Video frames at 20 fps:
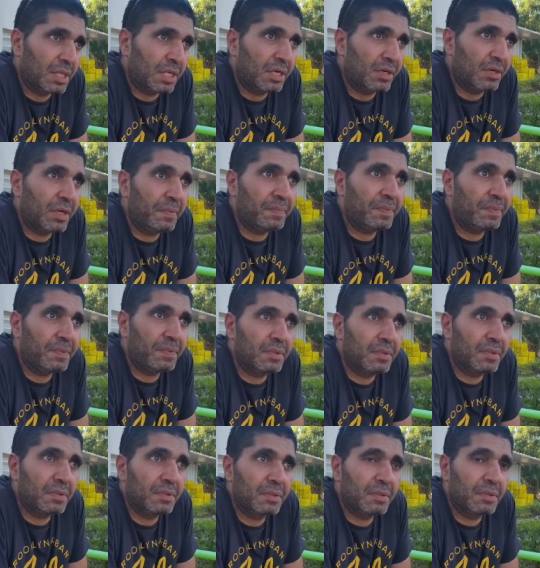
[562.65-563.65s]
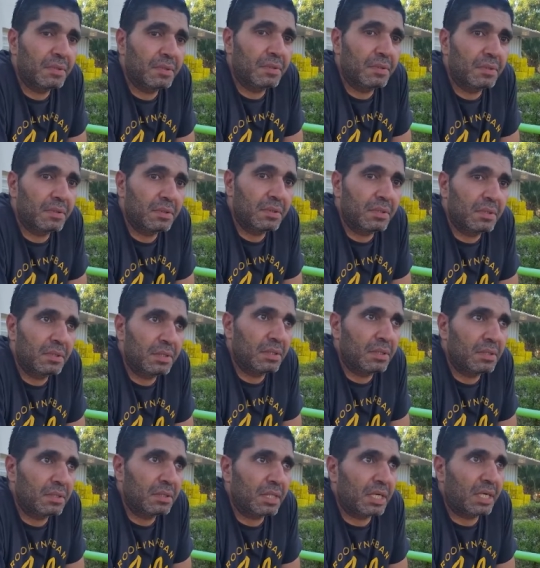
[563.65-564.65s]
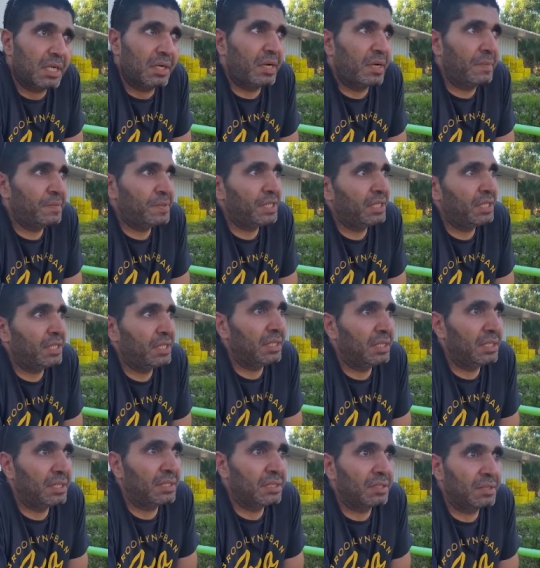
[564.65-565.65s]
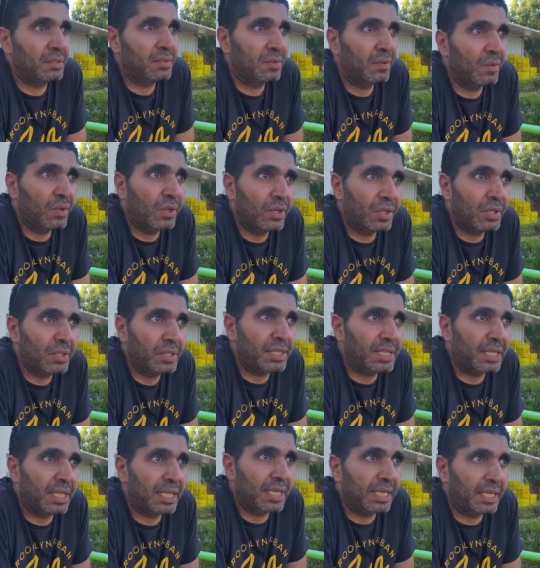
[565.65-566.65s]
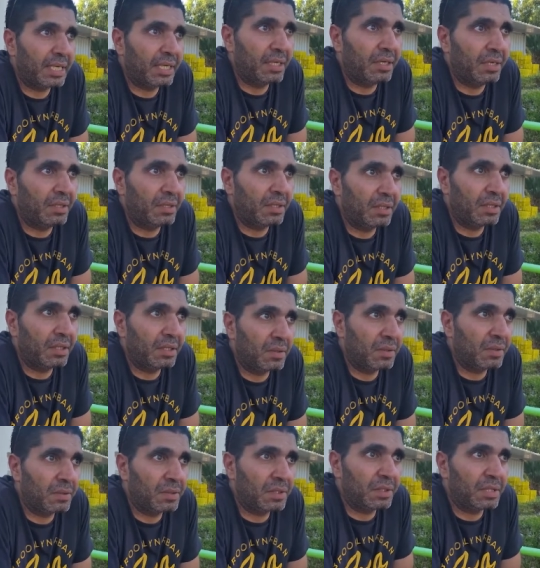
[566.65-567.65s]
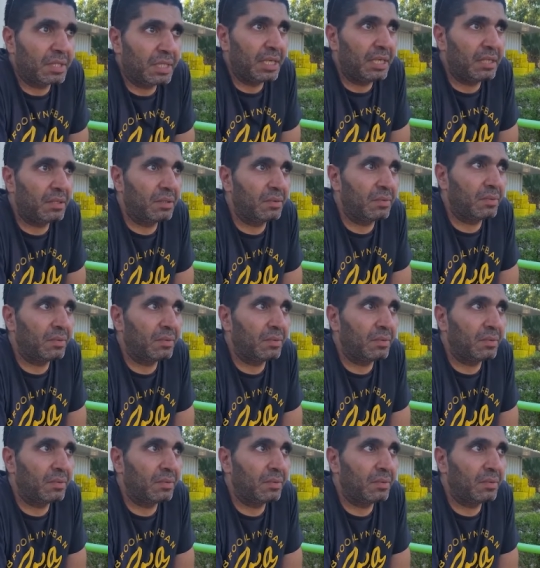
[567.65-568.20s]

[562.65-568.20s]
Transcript: there's corruption here like I've never seen in the world. Corruption is worse, like, state